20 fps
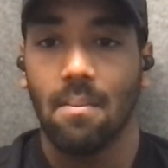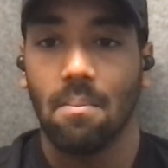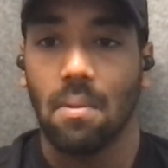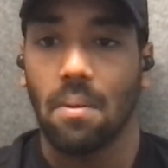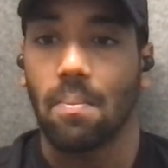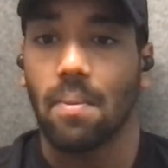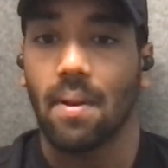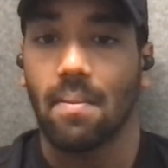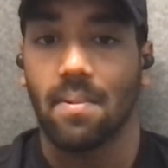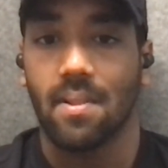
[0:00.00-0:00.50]

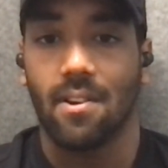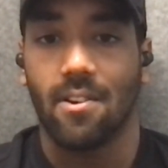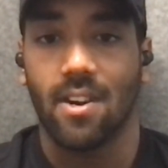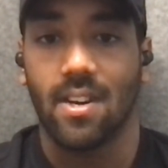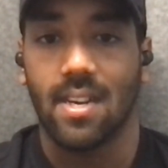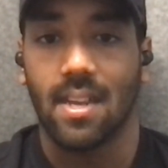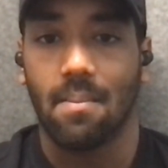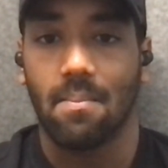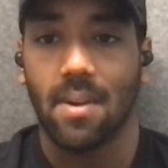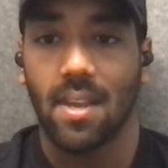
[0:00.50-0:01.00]
but people are
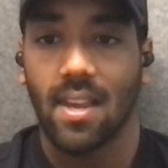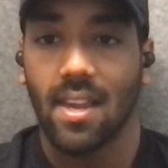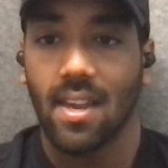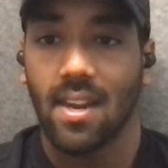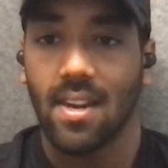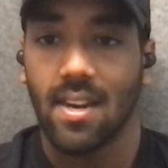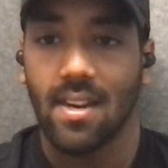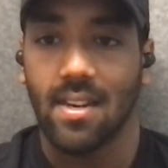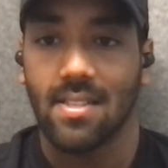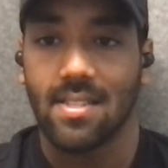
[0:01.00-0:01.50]
attempting
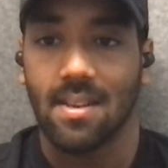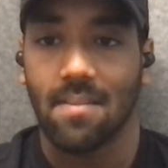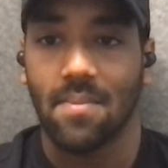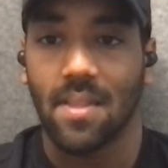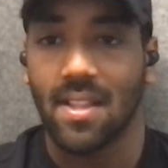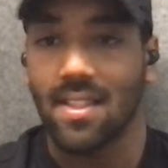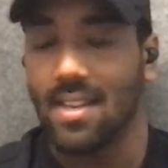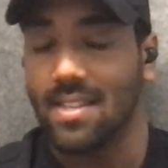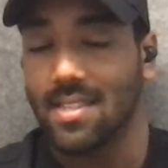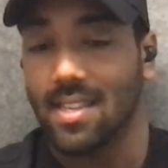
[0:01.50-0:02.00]
it, and it's
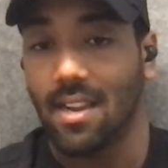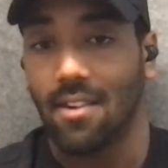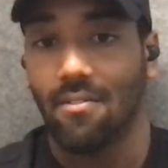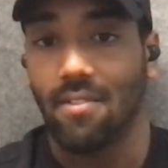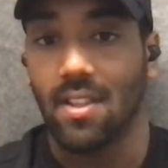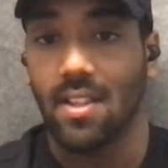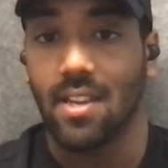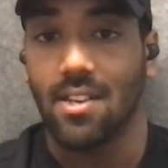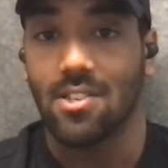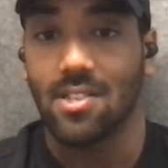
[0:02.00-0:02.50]
something that's like
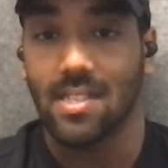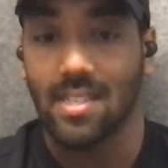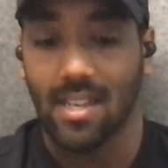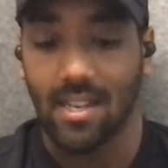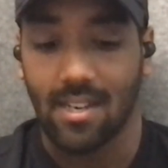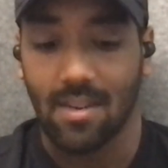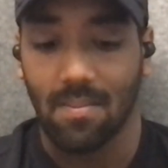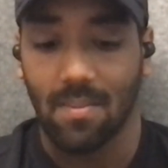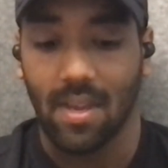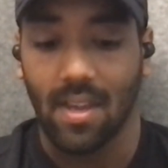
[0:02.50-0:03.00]
really interesting
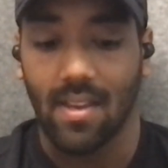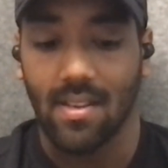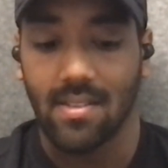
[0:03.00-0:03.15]
to me